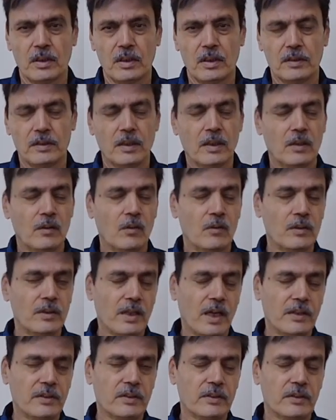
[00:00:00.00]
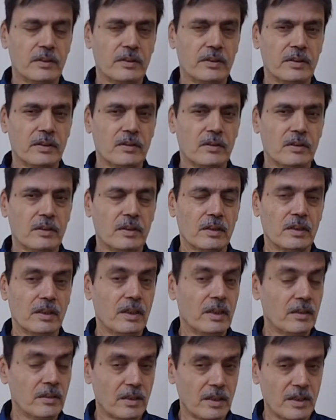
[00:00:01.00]
The only identity
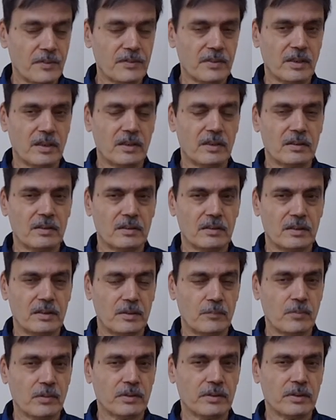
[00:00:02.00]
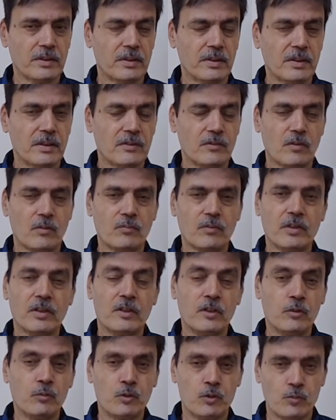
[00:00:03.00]
in classical liberal theory is of an
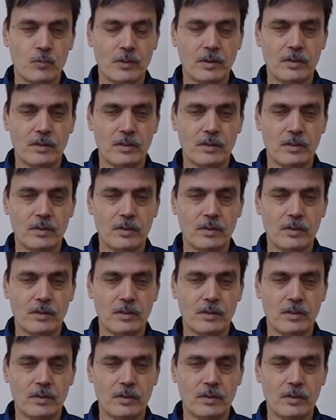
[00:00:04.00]
individual.